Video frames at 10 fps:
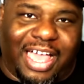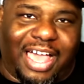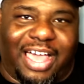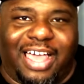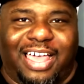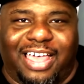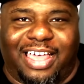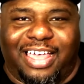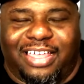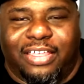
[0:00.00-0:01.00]

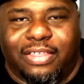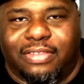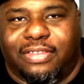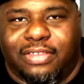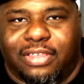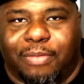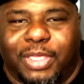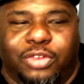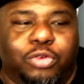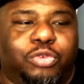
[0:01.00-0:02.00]
I
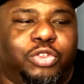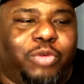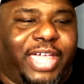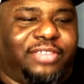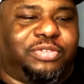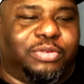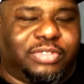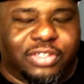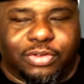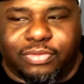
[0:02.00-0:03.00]
mean, who are you answering
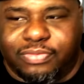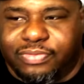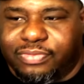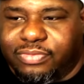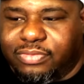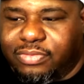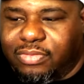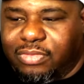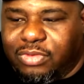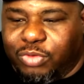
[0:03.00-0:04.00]
to?
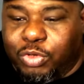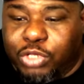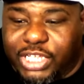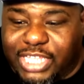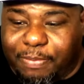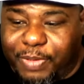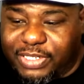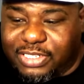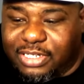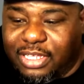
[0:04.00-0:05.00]
When you look at that
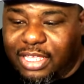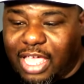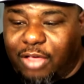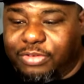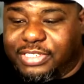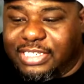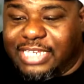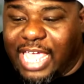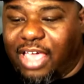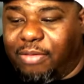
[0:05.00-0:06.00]
picture, I don't see
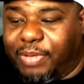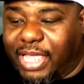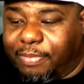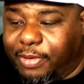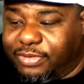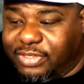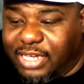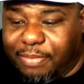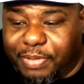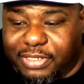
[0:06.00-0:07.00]
now black person in
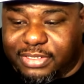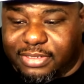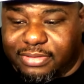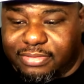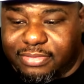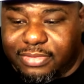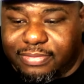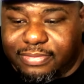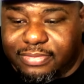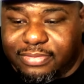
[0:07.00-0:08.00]
that picture.
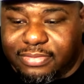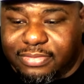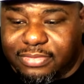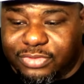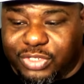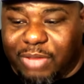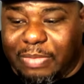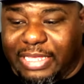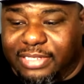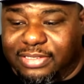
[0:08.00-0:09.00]
So that
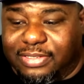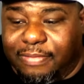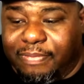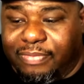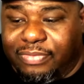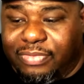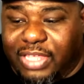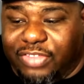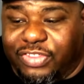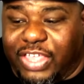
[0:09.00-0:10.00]
means
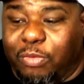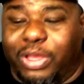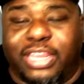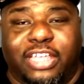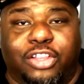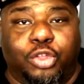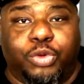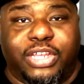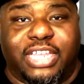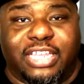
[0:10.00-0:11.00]
either they wasn't
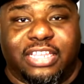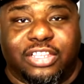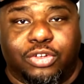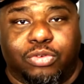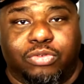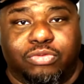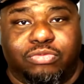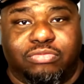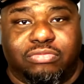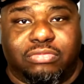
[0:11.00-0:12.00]
included in the little,
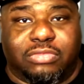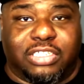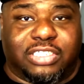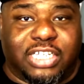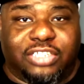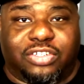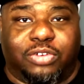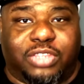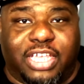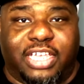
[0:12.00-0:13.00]
the
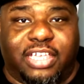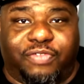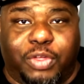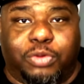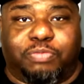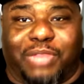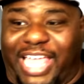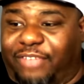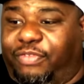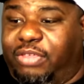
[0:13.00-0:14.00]
t-shirt thing, if there was
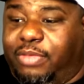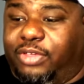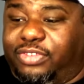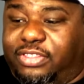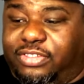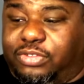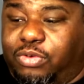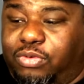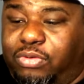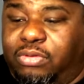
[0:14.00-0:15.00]
black females at the
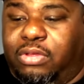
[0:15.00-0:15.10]
school,